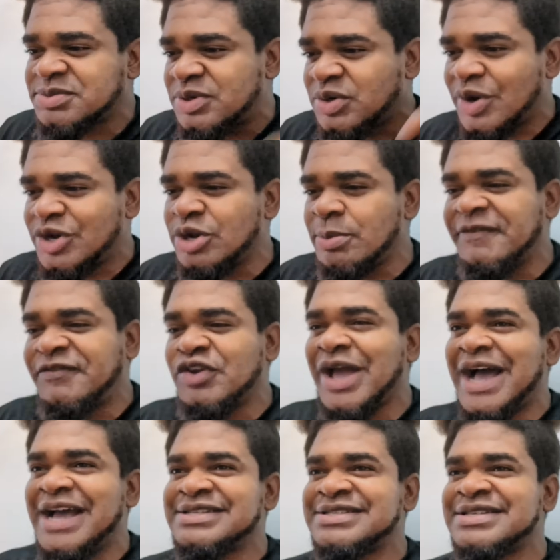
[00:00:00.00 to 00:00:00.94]
below. A number of you
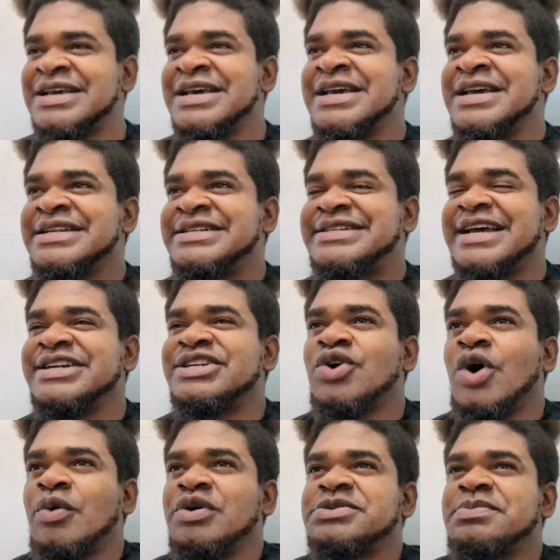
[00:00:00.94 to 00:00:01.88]
guys tend
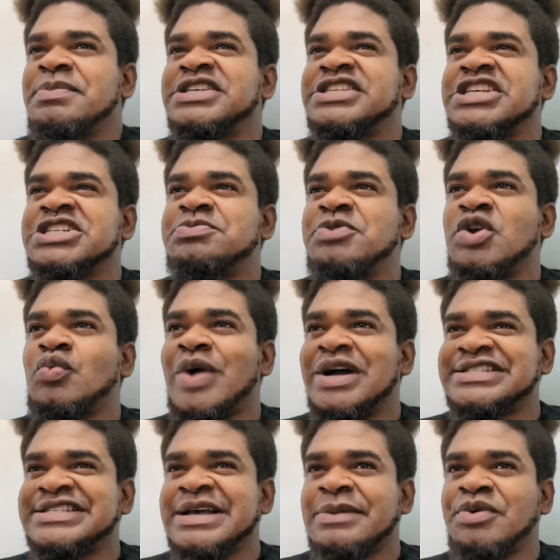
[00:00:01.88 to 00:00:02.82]
to always message me on
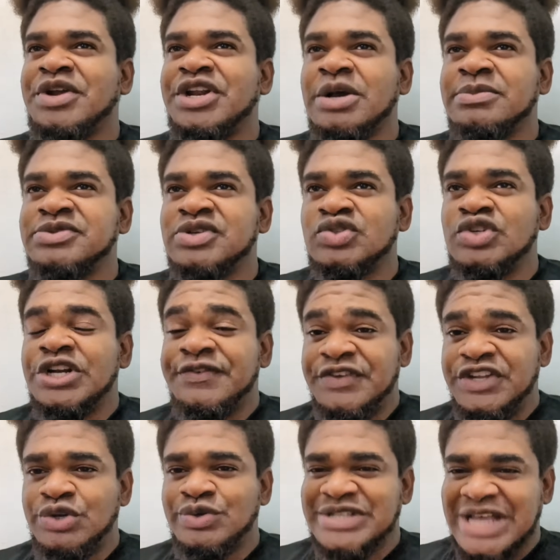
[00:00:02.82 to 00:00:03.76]
WhatsApp when it comes onto the
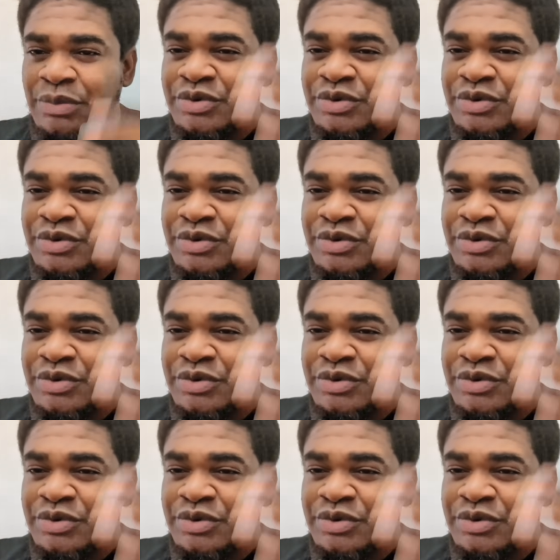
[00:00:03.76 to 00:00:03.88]
videos. I